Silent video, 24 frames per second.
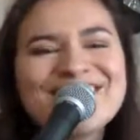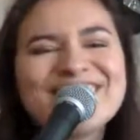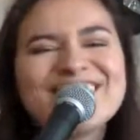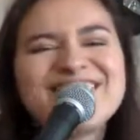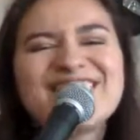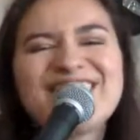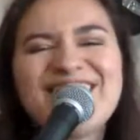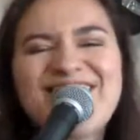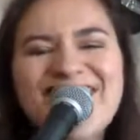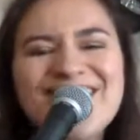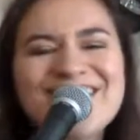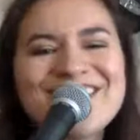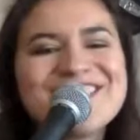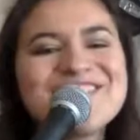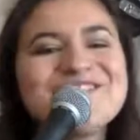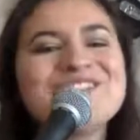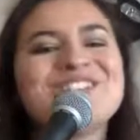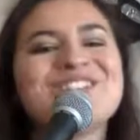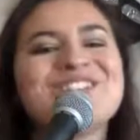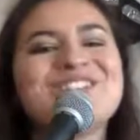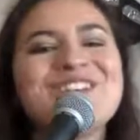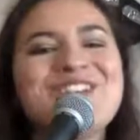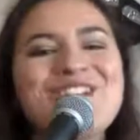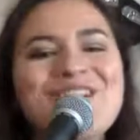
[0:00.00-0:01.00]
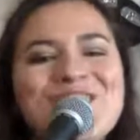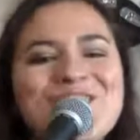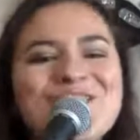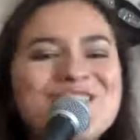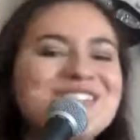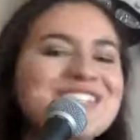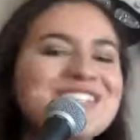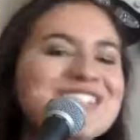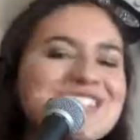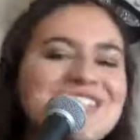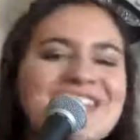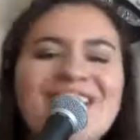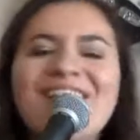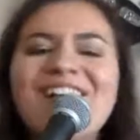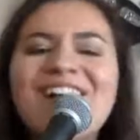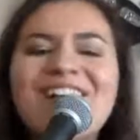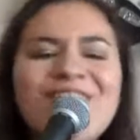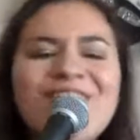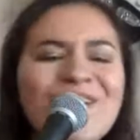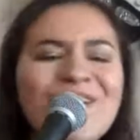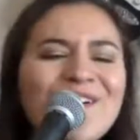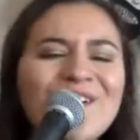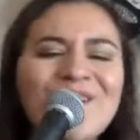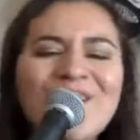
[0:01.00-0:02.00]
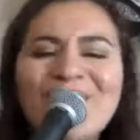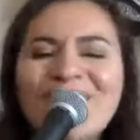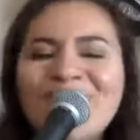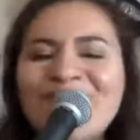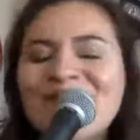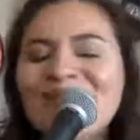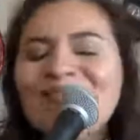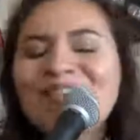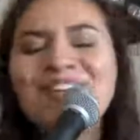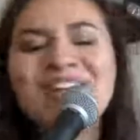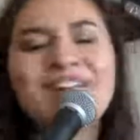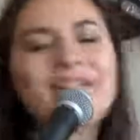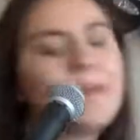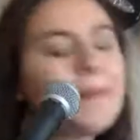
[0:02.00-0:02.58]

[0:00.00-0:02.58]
Time slows down.